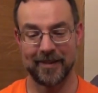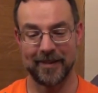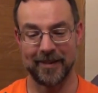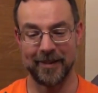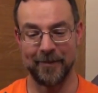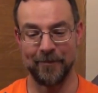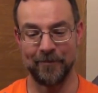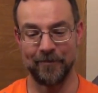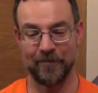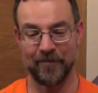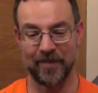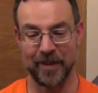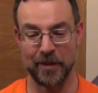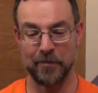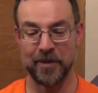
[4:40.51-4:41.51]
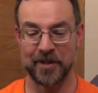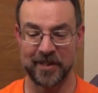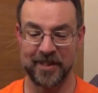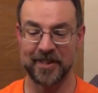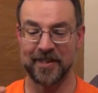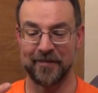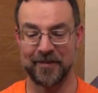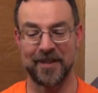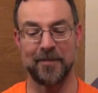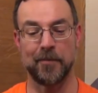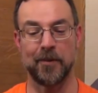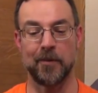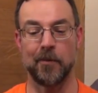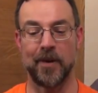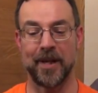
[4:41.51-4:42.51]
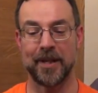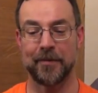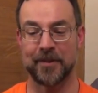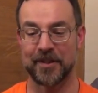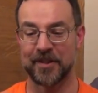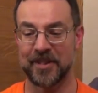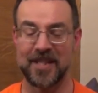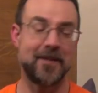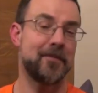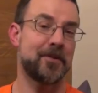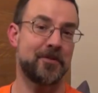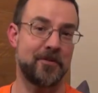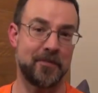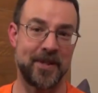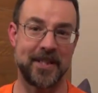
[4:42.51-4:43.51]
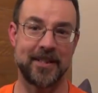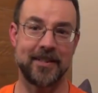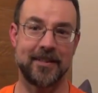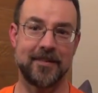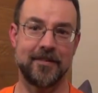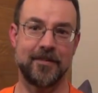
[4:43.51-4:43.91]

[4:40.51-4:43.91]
They're originally 17.1, which seems to have been